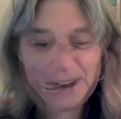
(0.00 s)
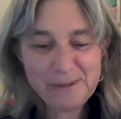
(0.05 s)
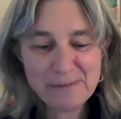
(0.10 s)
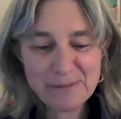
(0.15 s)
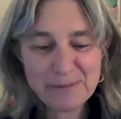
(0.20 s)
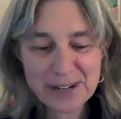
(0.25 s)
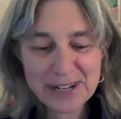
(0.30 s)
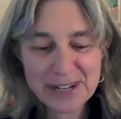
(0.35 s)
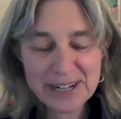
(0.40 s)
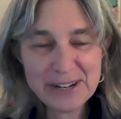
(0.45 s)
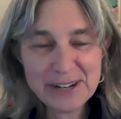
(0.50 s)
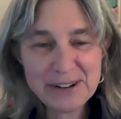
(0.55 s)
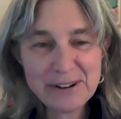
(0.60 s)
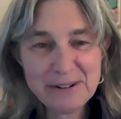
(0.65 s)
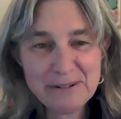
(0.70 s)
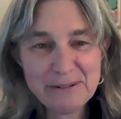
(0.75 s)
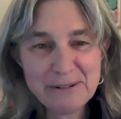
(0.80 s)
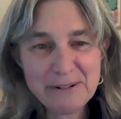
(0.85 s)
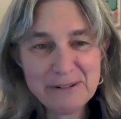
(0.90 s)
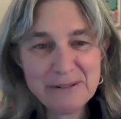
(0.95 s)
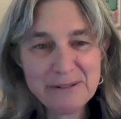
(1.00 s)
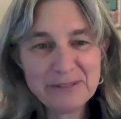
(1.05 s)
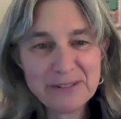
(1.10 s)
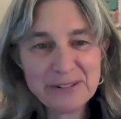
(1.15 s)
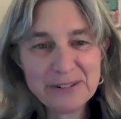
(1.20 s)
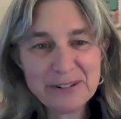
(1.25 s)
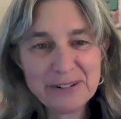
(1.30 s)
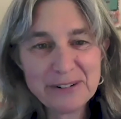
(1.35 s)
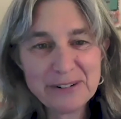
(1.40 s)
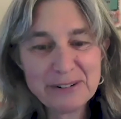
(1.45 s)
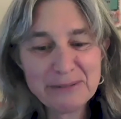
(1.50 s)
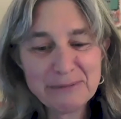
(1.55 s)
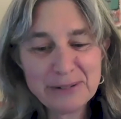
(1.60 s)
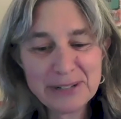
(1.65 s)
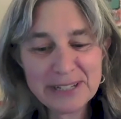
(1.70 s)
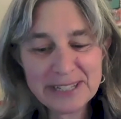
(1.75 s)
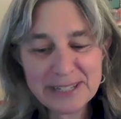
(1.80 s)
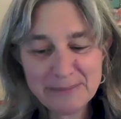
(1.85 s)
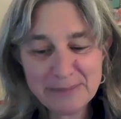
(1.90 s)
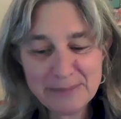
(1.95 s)
We're going to go over
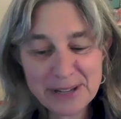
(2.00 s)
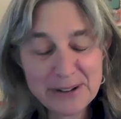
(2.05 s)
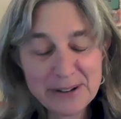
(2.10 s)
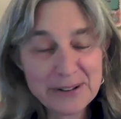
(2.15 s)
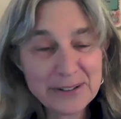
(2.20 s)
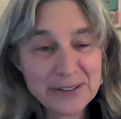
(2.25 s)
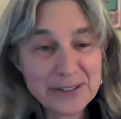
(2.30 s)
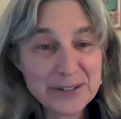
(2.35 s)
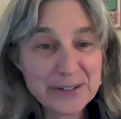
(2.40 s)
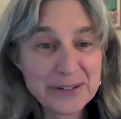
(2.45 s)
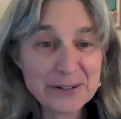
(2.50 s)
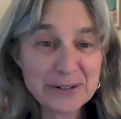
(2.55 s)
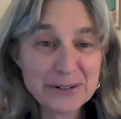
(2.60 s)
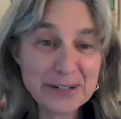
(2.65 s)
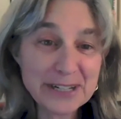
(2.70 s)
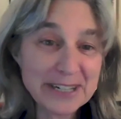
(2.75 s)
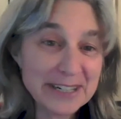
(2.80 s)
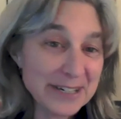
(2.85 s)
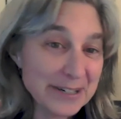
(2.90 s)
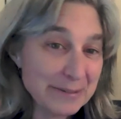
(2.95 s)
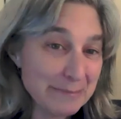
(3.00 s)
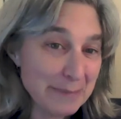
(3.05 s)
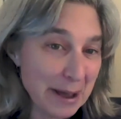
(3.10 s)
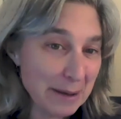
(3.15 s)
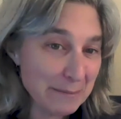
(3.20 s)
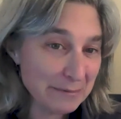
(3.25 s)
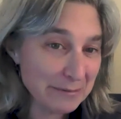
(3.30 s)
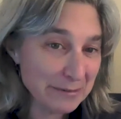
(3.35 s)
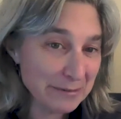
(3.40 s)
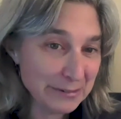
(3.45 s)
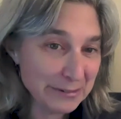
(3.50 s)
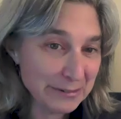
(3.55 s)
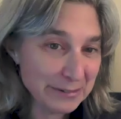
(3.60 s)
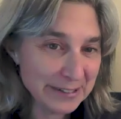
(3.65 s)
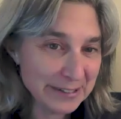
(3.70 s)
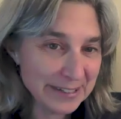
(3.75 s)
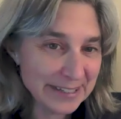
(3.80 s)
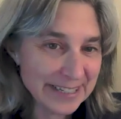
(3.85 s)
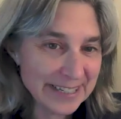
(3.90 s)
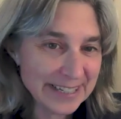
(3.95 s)
something called the Turkish map
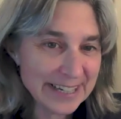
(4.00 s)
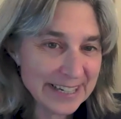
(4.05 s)
fold,